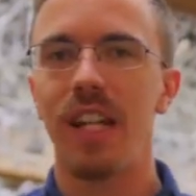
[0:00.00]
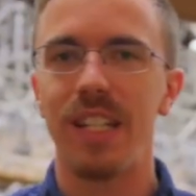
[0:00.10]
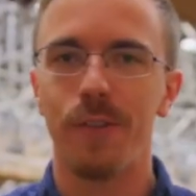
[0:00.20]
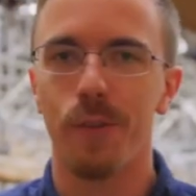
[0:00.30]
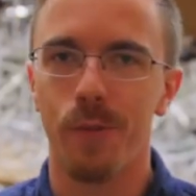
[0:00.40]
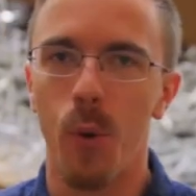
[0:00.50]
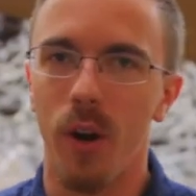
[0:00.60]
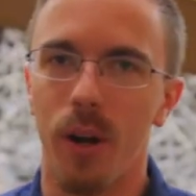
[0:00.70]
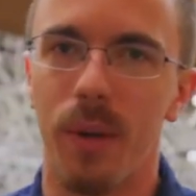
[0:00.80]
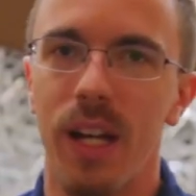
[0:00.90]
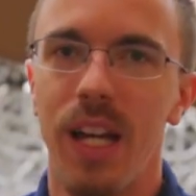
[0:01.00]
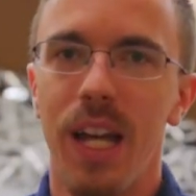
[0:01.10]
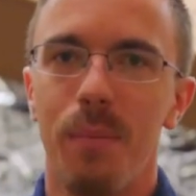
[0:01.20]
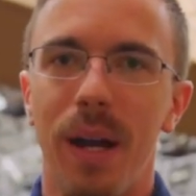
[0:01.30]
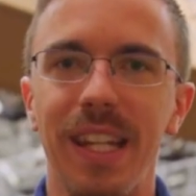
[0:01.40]
in a different form.
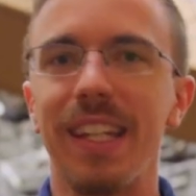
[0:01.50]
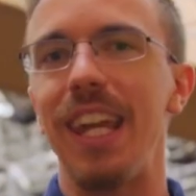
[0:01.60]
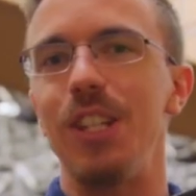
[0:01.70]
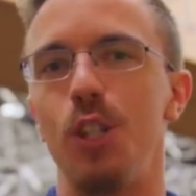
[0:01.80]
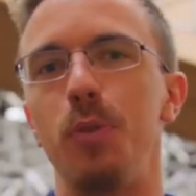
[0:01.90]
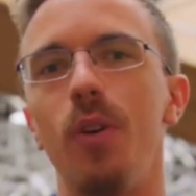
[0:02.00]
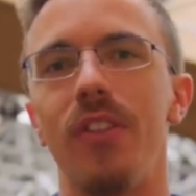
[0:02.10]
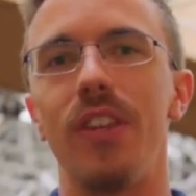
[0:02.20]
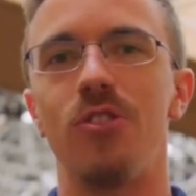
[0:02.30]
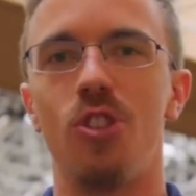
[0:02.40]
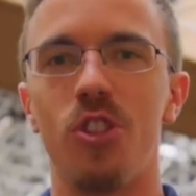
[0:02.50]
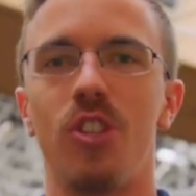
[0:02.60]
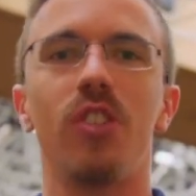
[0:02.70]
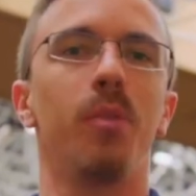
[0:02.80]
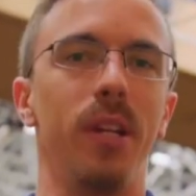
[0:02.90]
My dedicated GPU on this
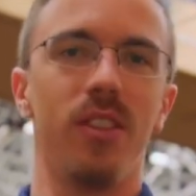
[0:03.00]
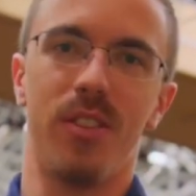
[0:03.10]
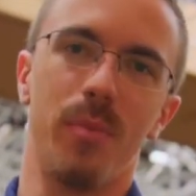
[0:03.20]
just disappears